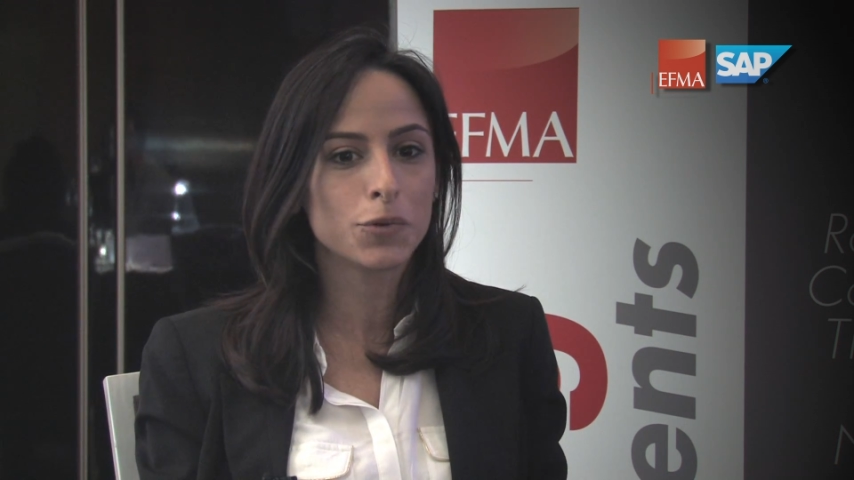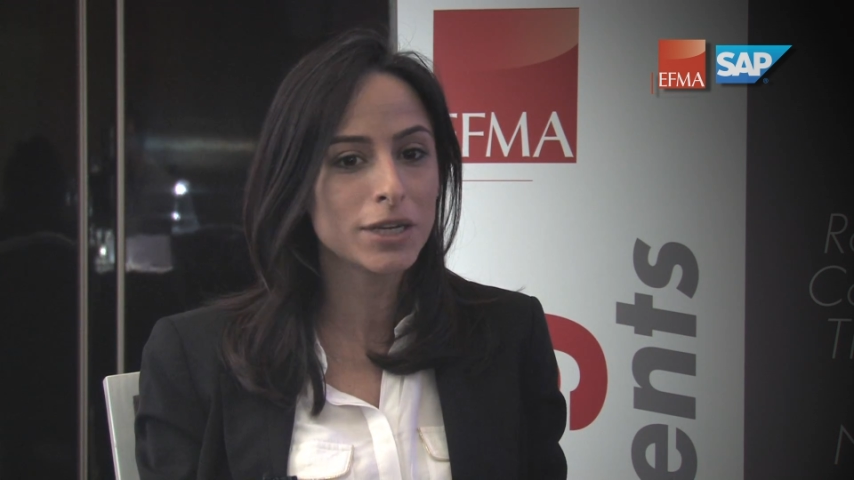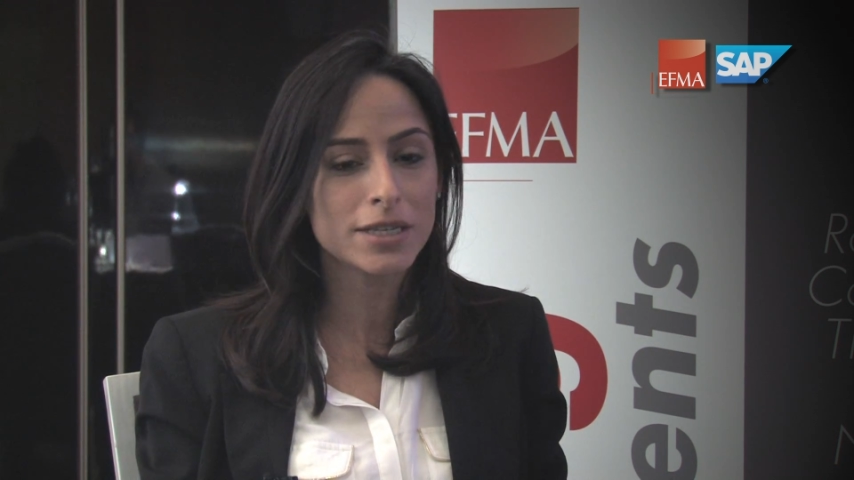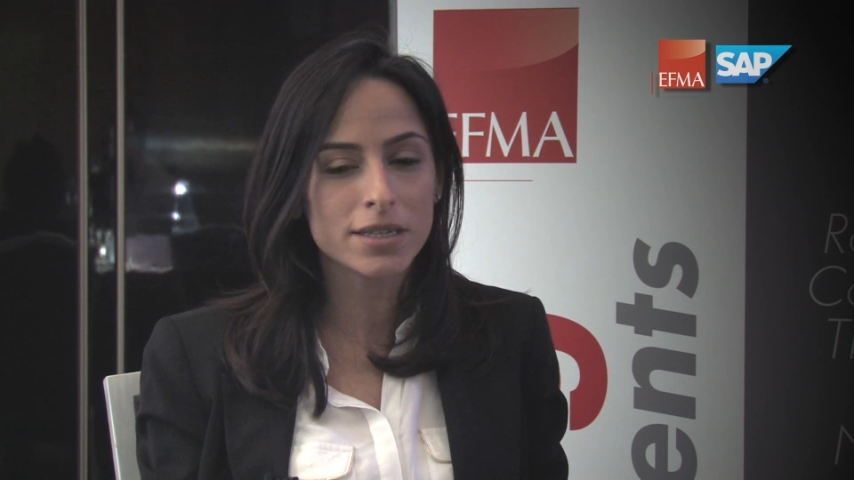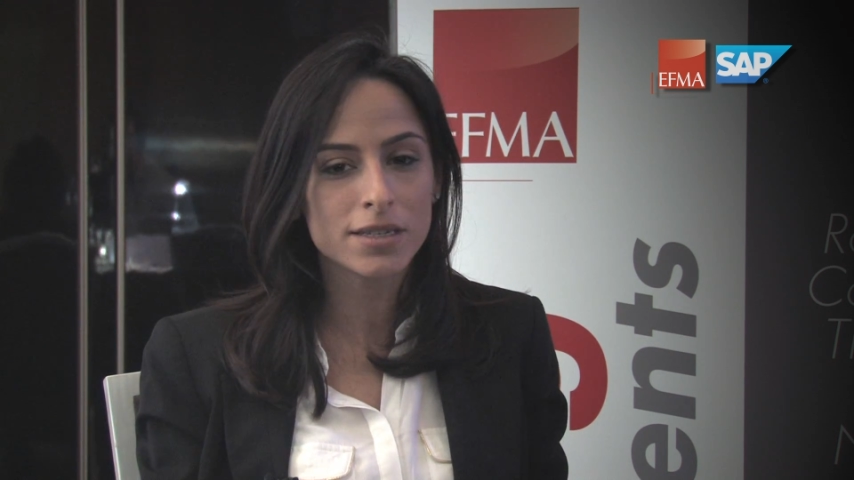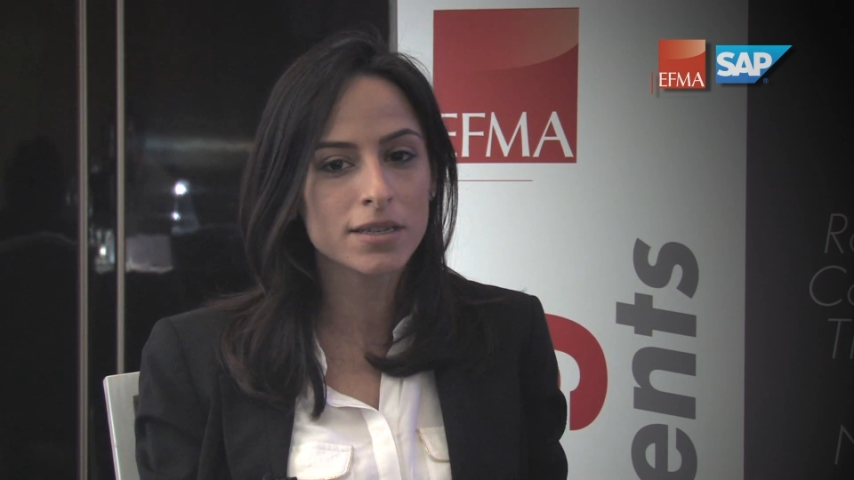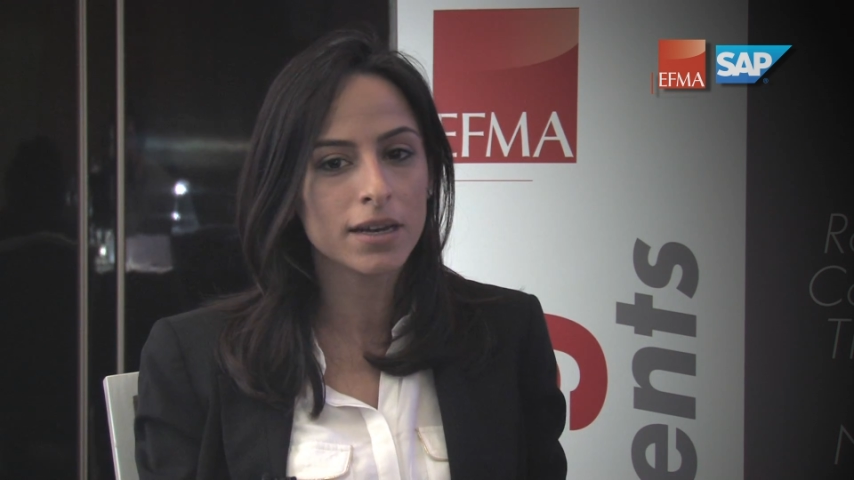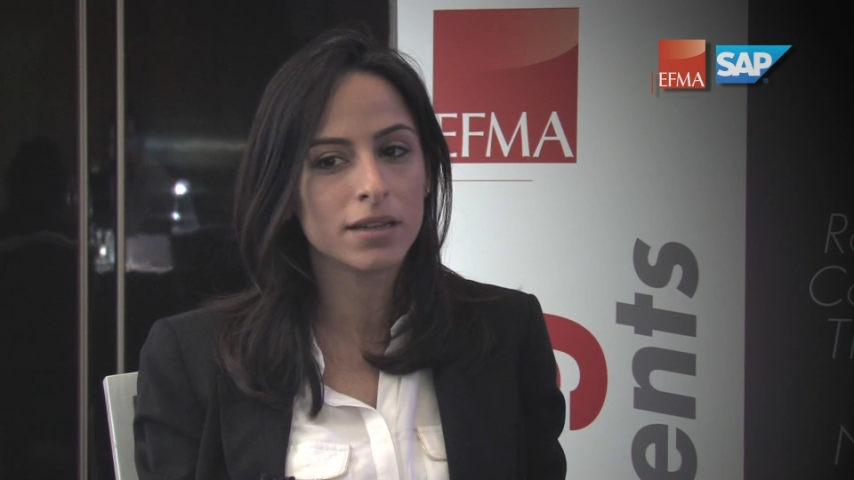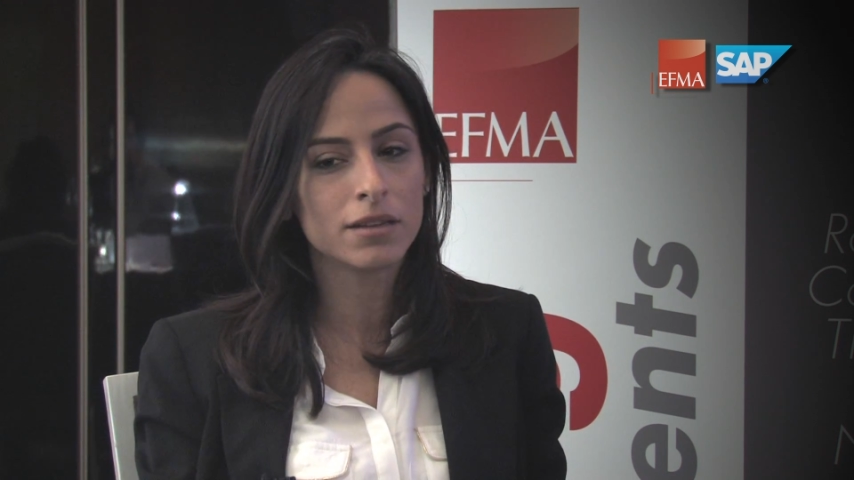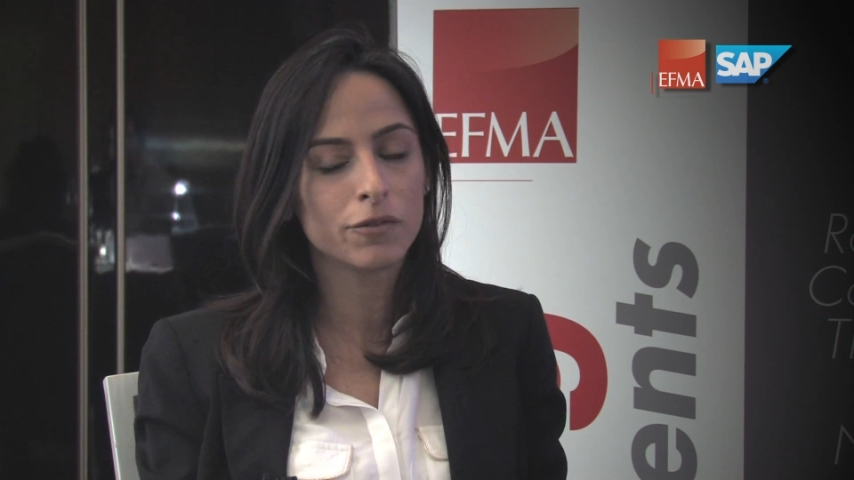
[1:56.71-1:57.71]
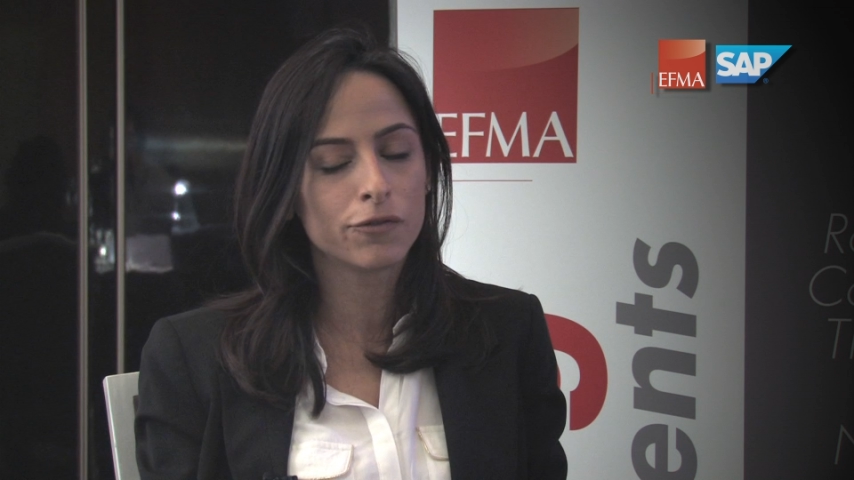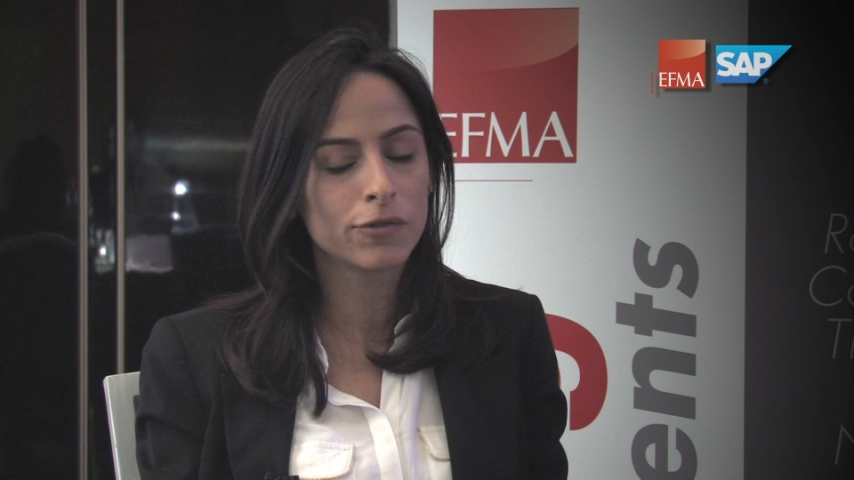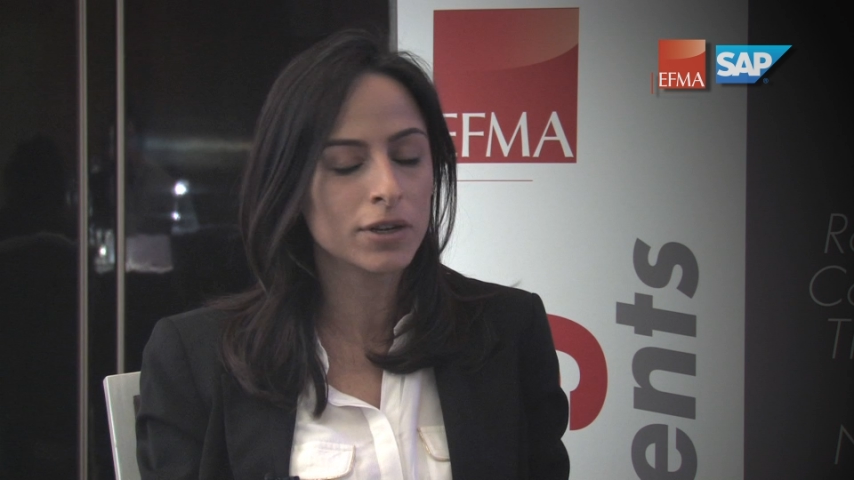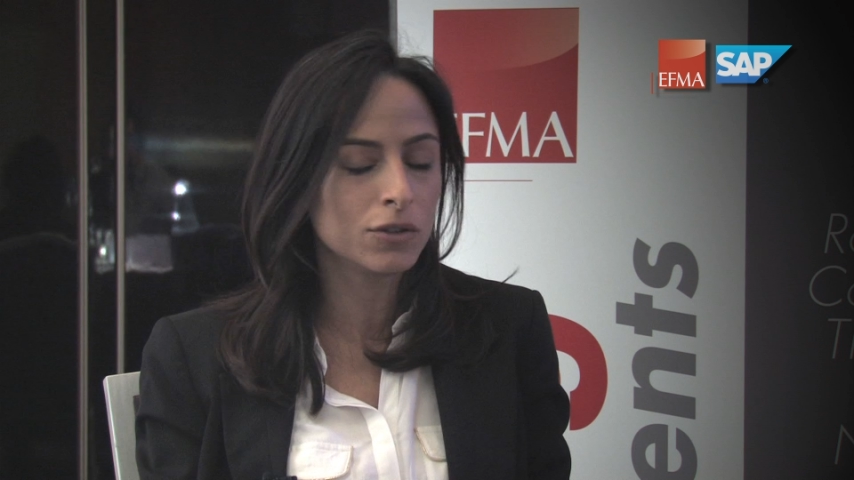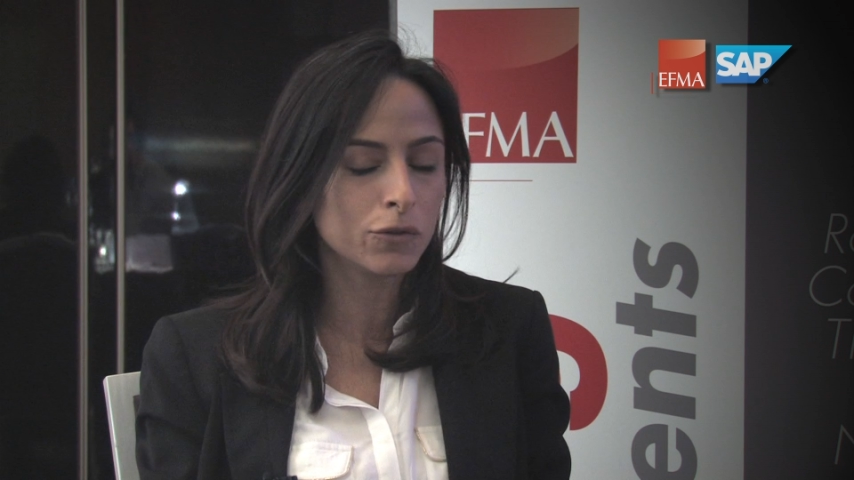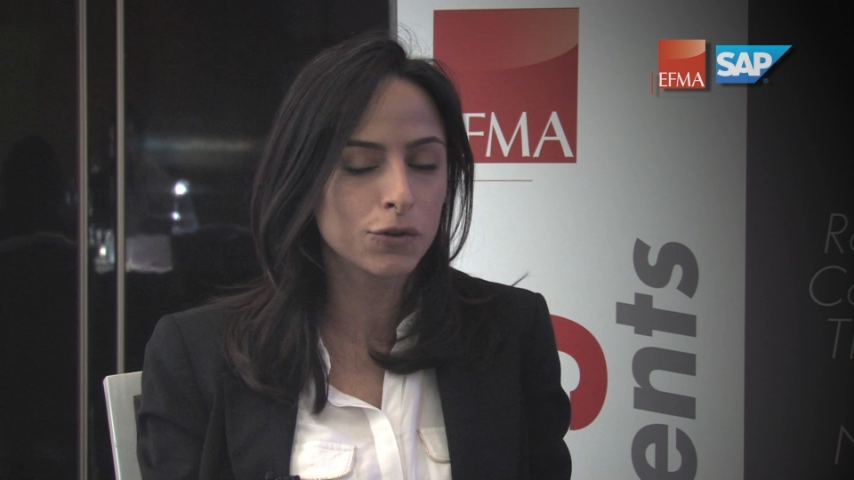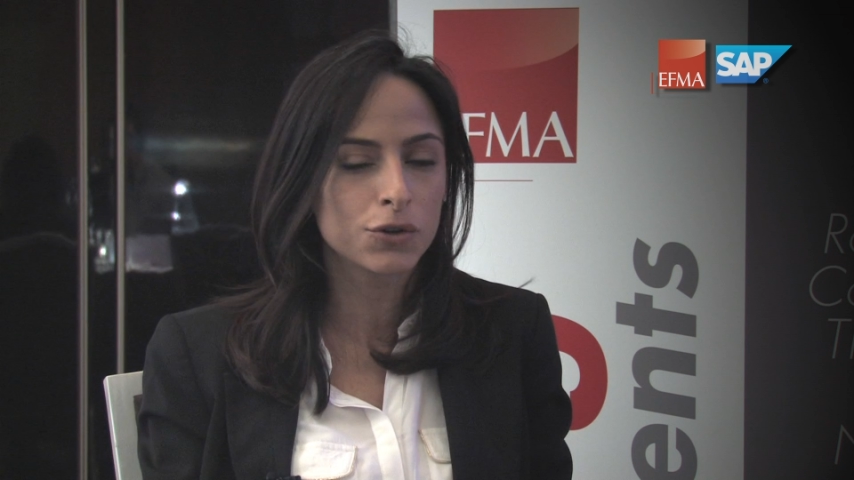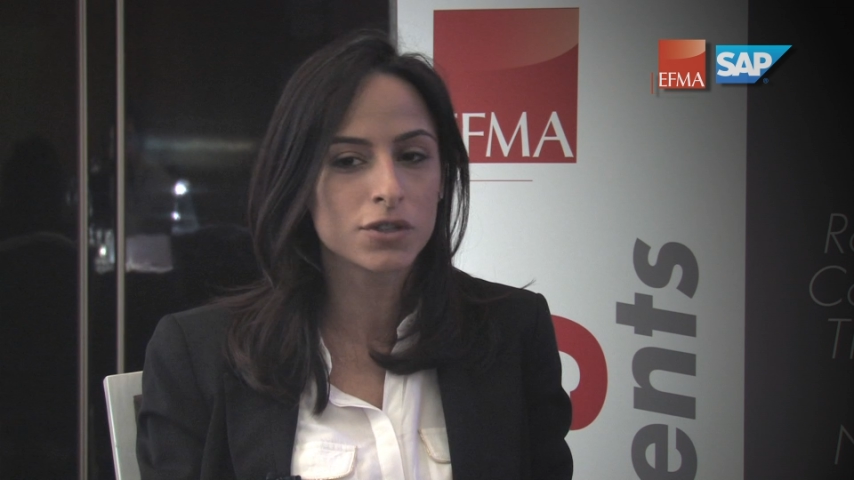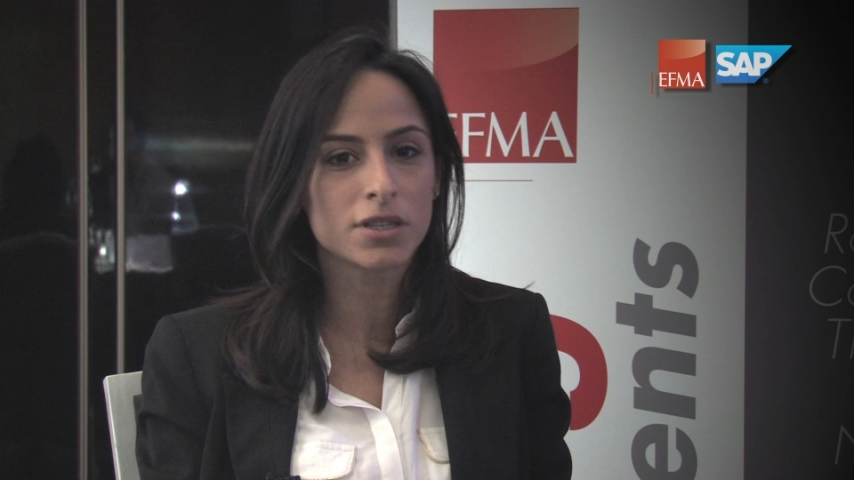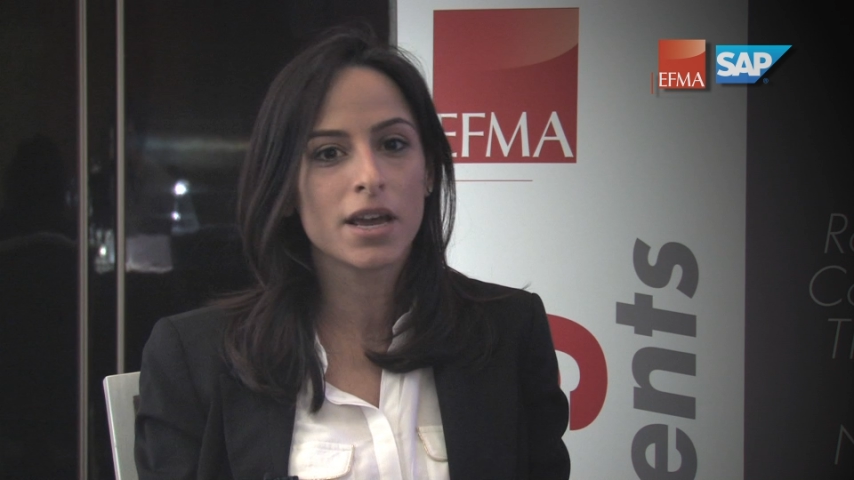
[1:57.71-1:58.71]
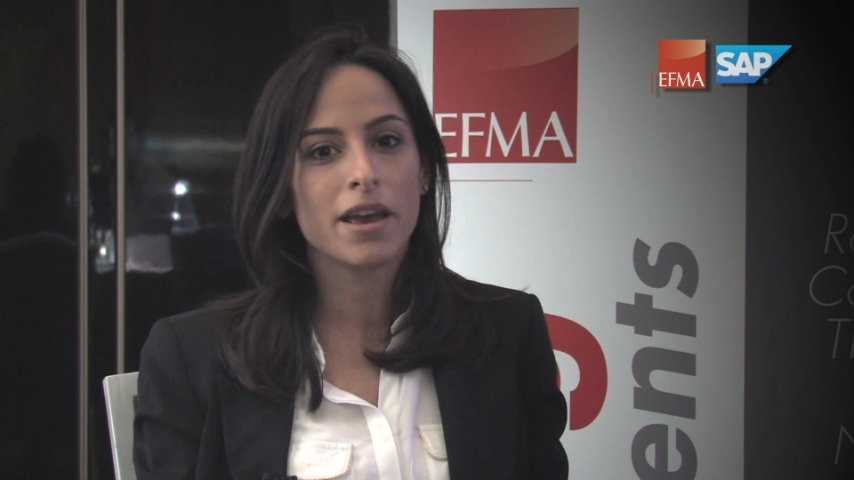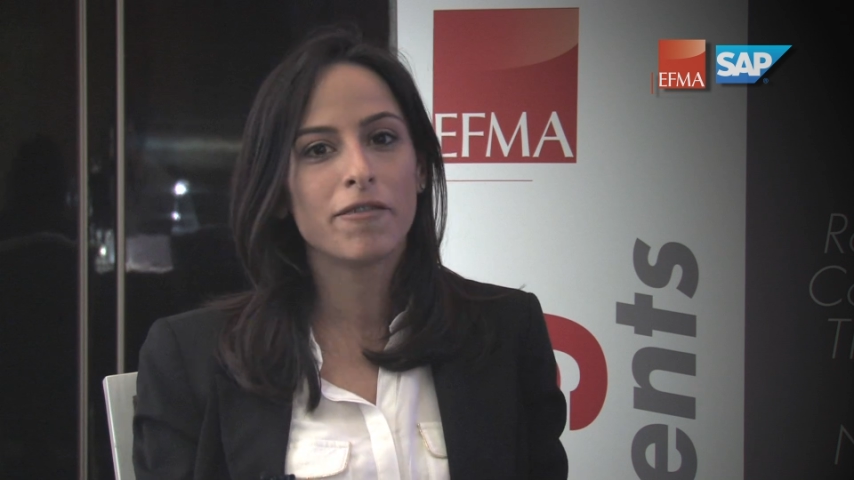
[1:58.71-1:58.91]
prices and of course,